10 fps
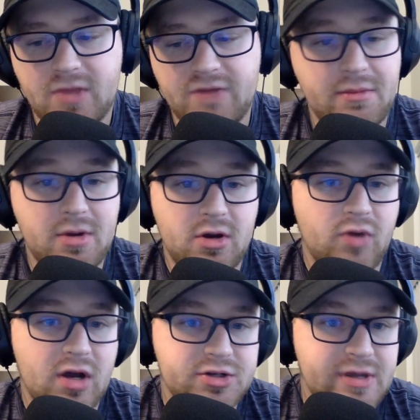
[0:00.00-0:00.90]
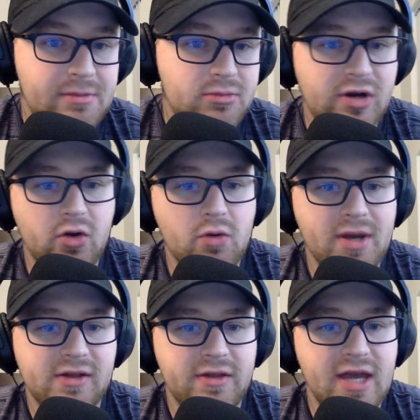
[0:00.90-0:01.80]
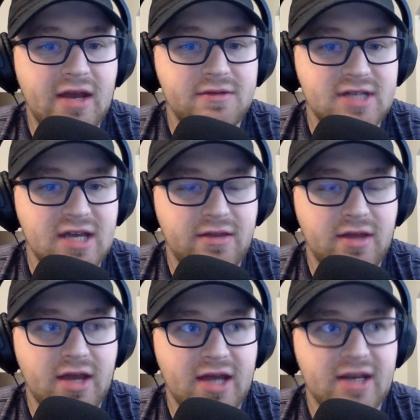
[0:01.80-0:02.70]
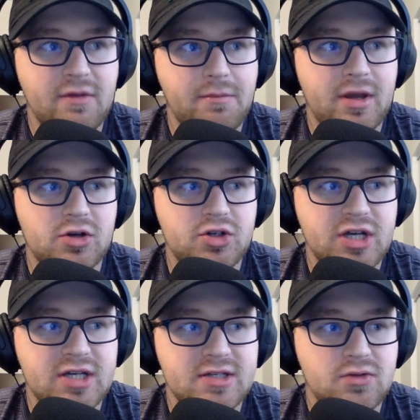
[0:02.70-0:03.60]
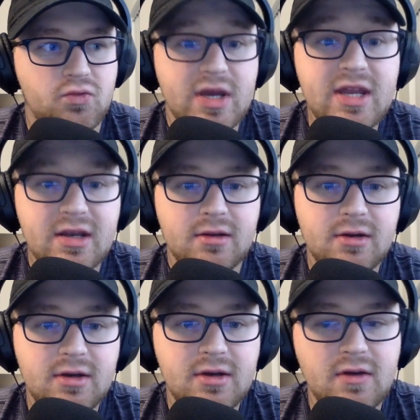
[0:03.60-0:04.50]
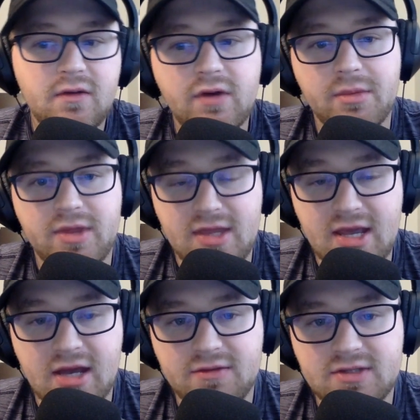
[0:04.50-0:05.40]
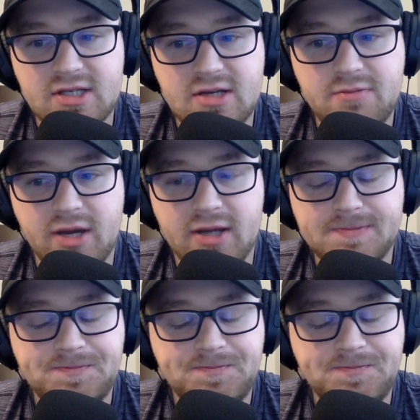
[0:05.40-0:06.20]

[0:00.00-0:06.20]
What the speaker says: if I'm Aaron Rodgers, I'm trying to go back to the NFC. I think I'd have a better chance to win from the NFC, but